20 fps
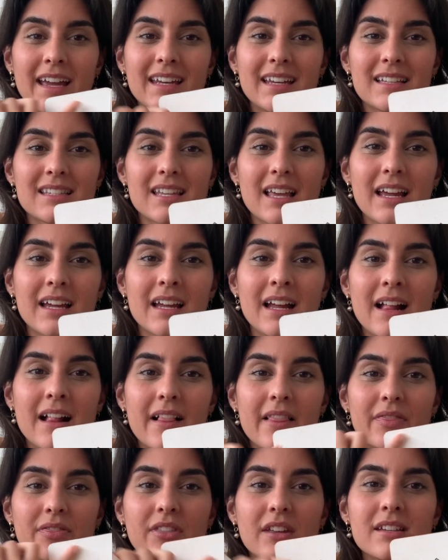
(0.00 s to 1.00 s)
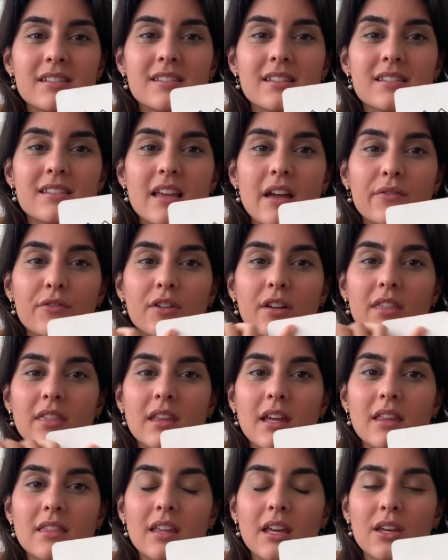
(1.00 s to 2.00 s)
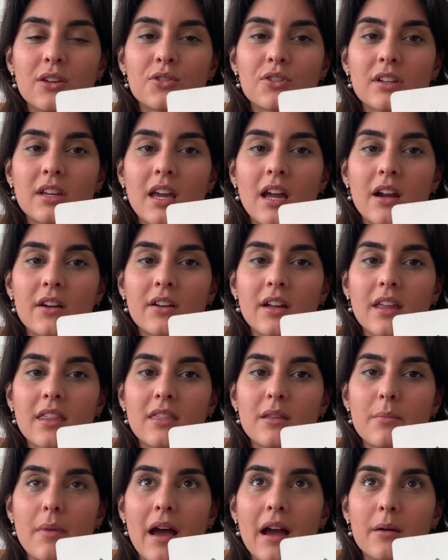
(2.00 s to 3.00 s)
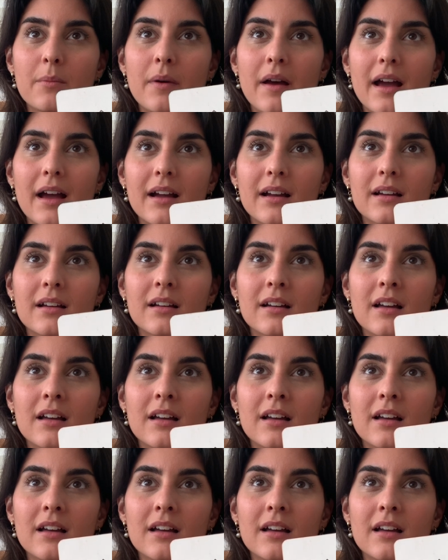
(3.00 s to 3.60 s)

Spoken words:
It's like this is everything that you're carrying in the backpack.